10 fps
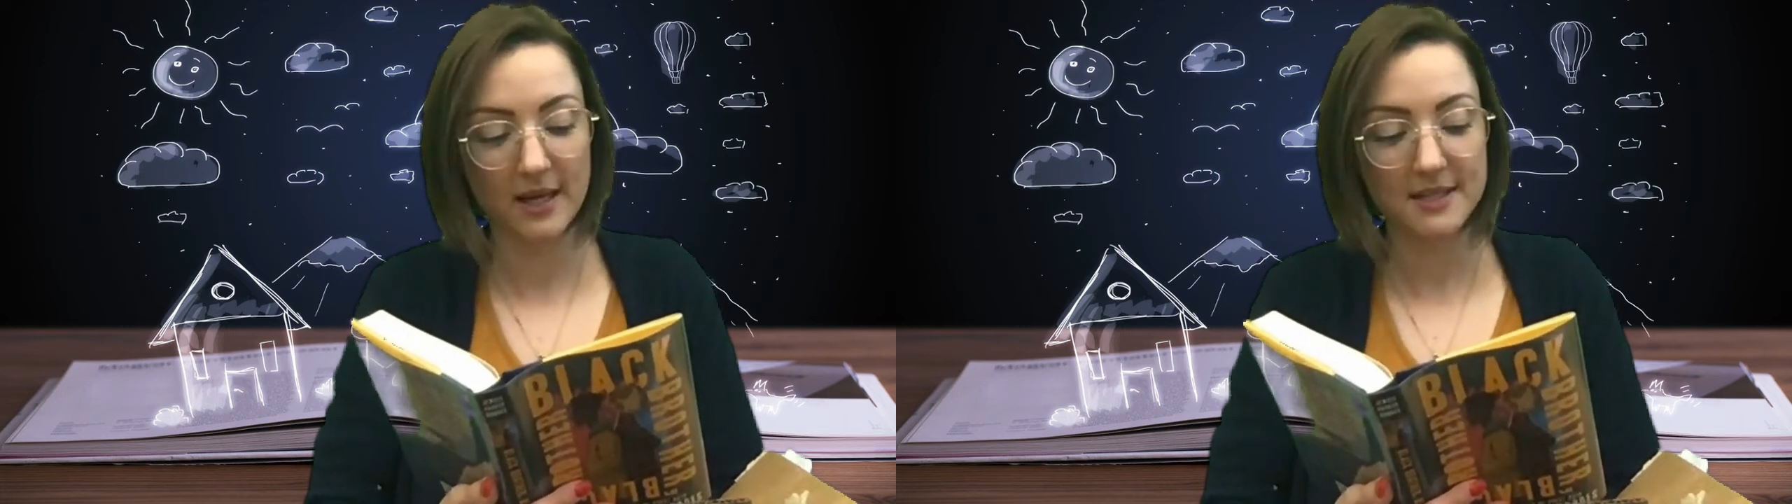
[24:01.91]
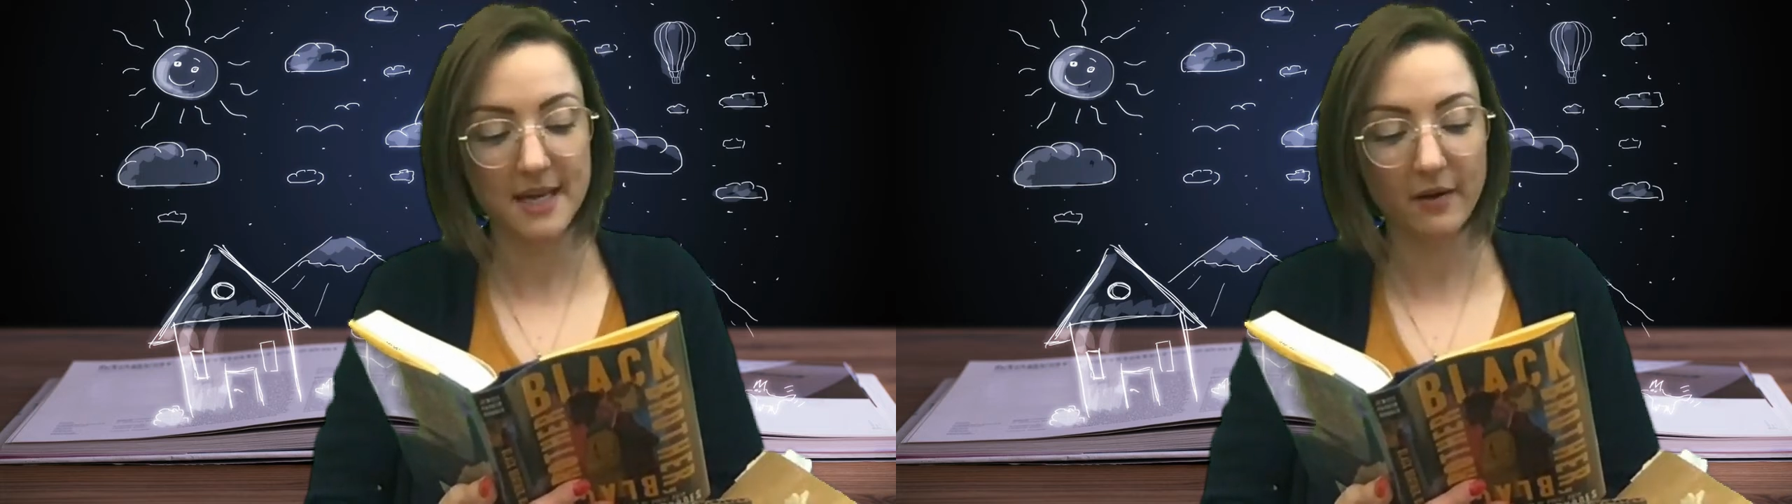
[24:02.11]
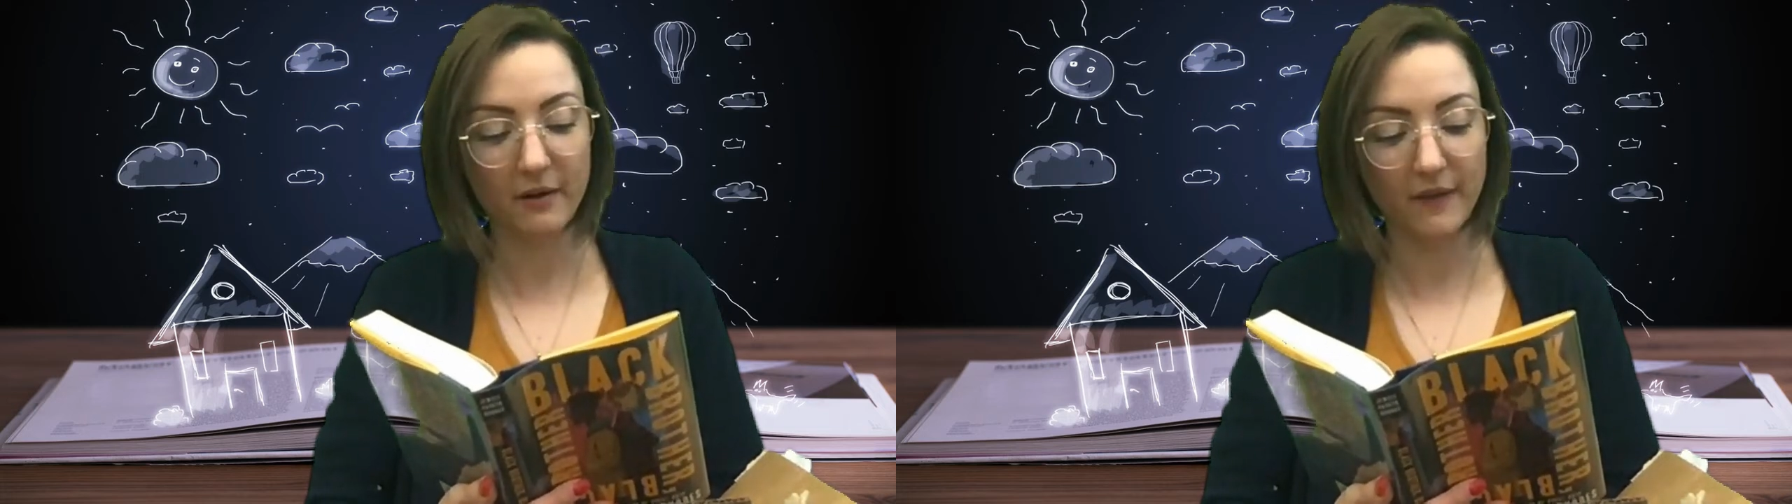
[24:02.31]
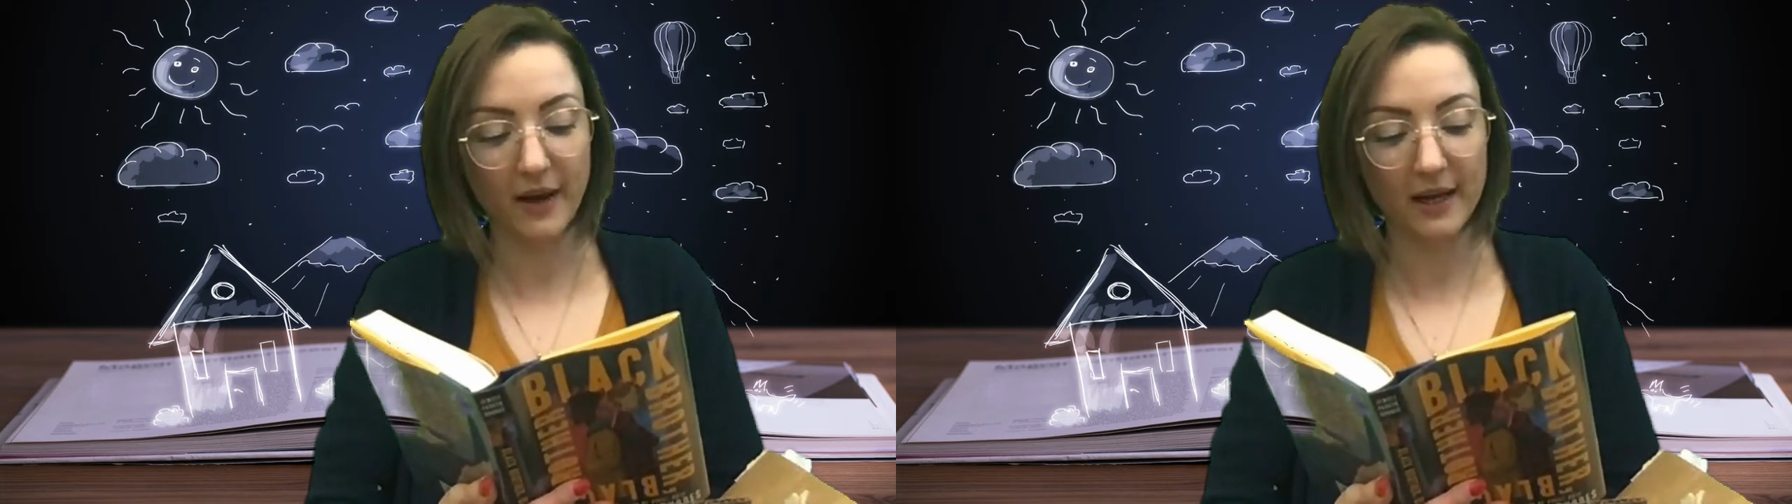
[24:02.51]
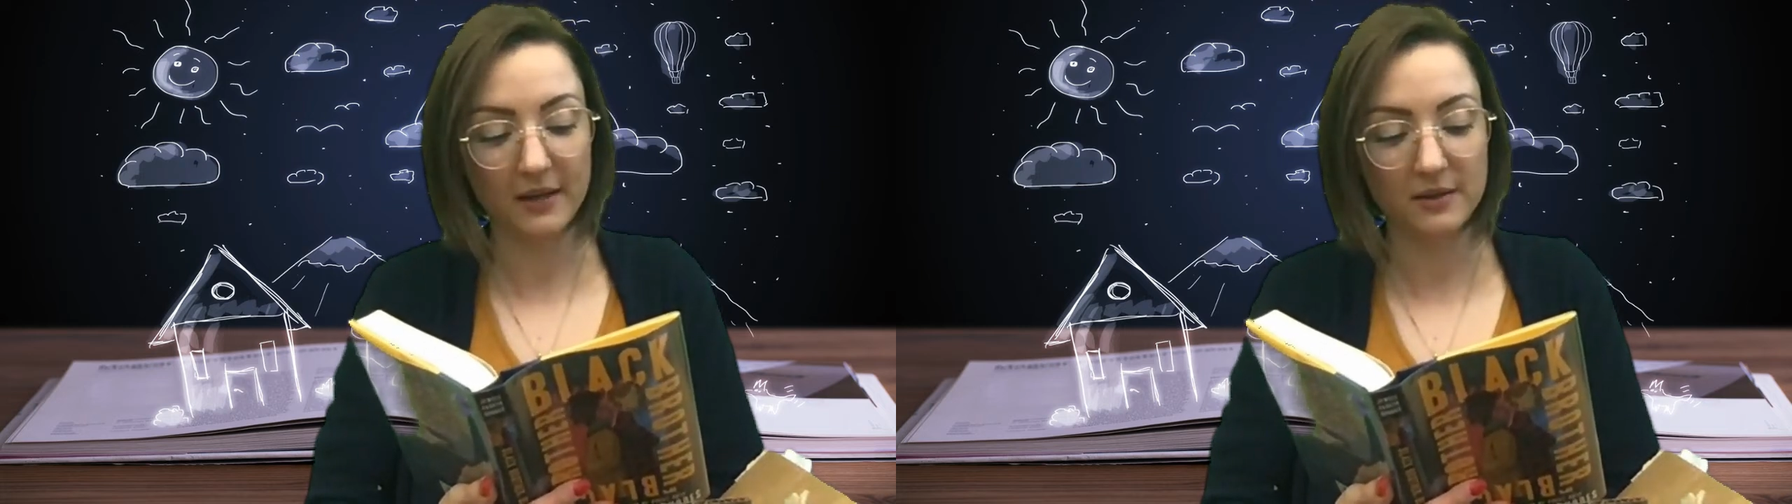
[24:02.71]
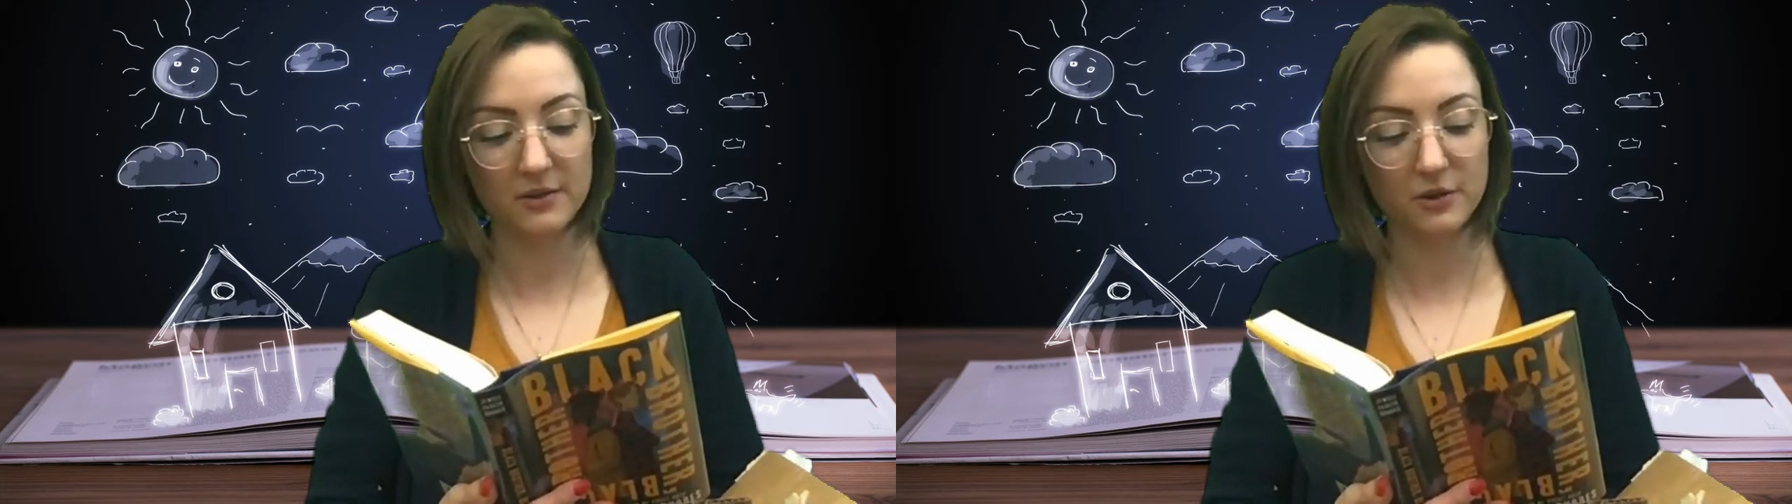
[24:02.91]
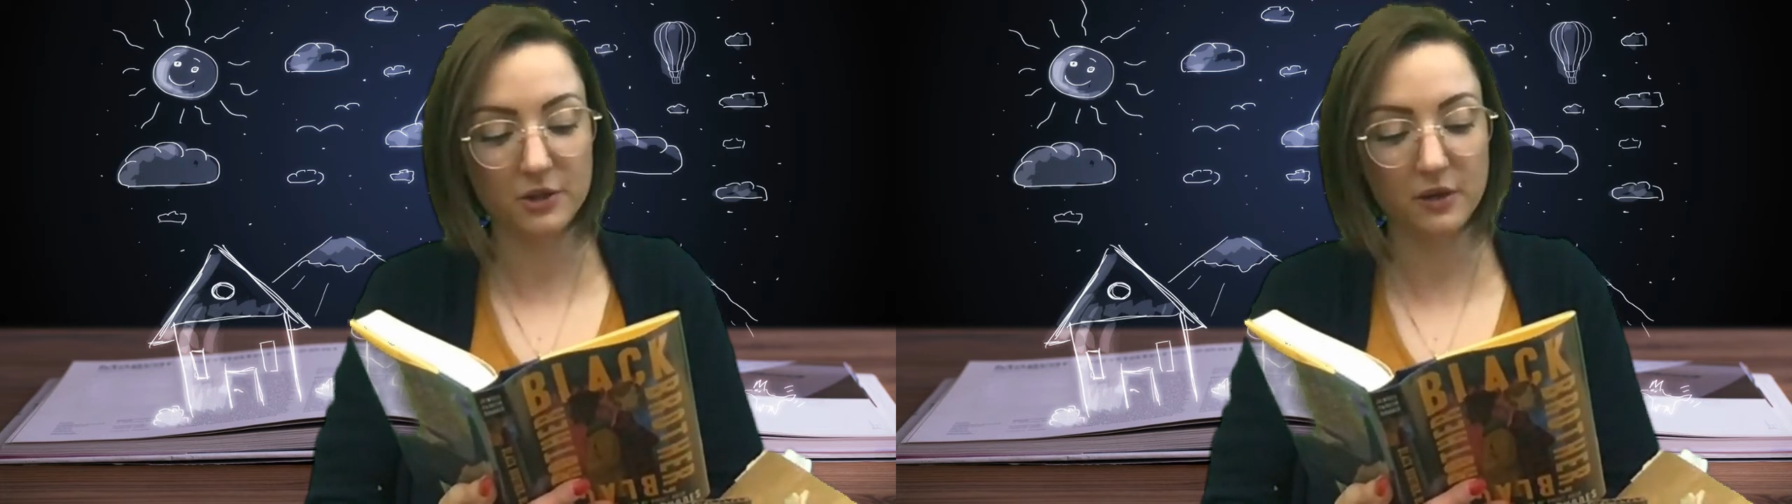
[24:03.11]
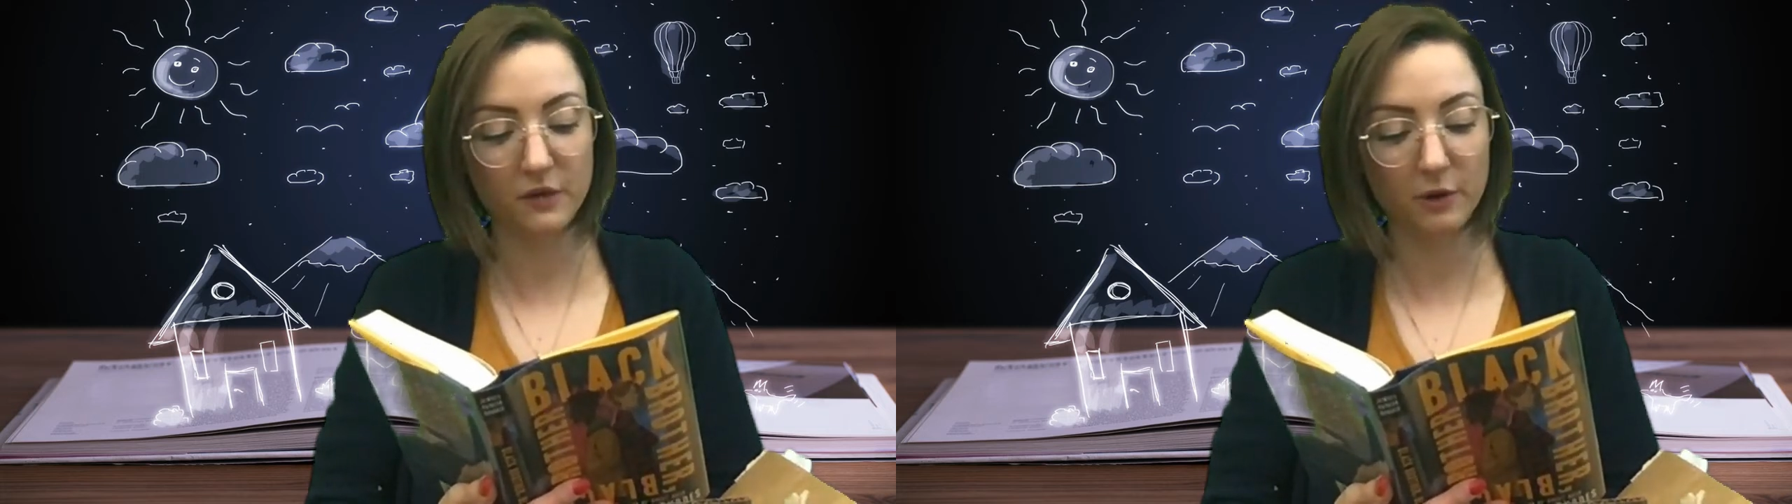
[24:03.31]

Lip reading: Terrified, searching